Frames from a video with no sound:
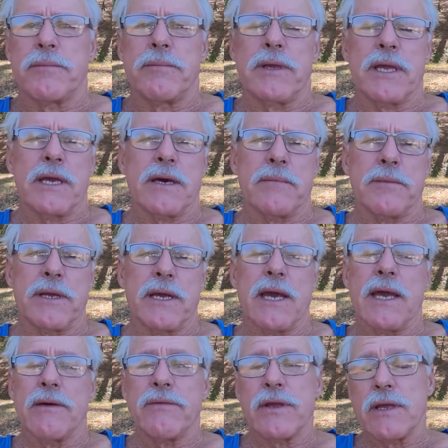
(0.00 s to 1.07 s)
becoming a
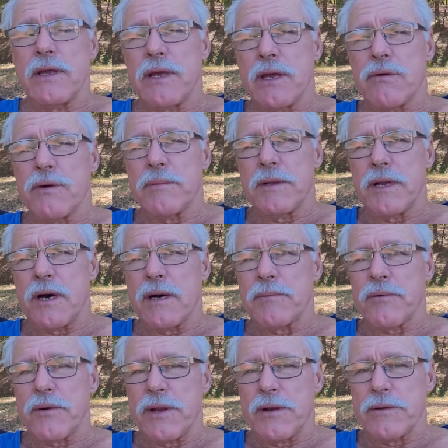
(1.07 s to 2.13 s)
heavy equipment
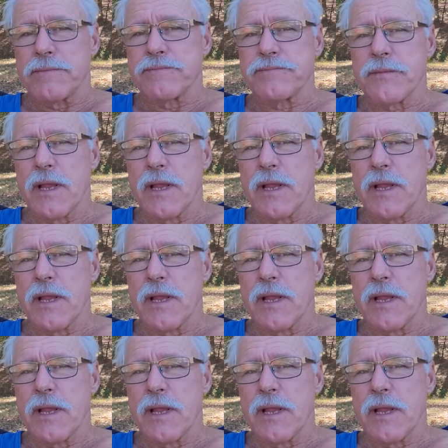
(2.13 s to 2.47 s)
operator.